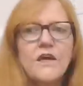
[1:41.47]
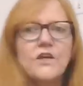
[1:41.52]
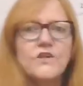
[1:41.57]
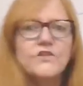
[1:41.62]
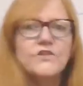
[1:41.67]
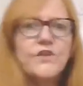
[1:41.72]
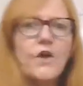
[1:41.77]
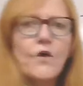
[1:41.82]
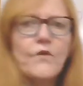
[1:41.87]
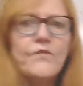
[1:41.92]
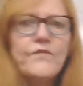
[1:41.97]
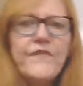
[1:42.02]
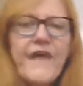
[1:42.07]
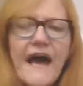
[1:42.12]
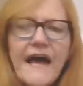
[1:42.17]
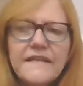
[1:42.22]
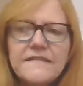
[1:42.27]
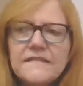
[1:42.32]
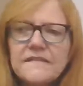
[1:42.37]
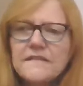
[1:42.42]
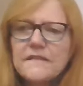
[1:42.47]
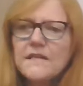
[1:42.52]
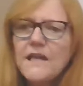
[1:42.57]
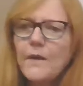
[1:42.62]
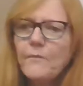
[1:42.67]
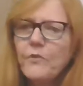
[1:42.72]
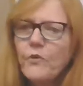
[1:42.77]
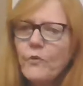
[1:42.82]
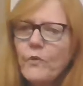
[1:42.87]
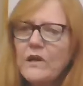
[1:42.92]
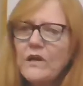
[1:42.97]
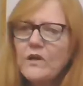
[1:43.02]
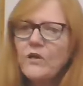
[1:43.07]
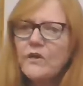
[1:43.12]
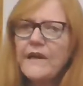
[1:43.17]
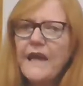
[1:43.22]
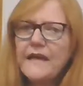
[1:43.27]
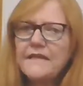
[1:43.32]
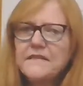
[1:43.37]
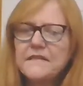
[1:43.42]
so that's the number we
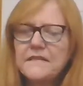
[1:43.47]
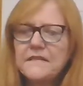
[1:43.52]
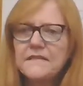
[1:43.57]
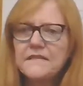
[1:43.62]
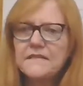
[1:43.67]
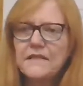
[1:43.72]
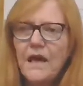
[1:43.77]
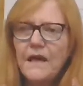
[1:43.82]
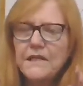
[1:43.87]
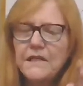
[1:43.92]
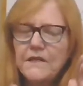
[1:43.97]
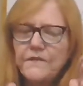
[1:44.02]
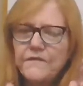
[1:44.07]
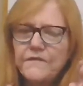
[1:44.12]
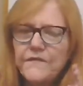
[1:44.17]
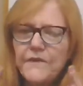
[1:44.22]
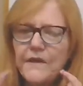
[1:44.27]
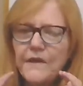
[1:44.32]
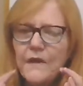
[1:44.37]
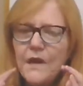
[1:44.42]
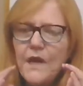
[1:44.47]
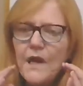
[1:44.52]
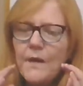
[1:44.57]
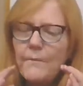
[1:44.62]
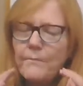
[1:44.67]
look at to decide if the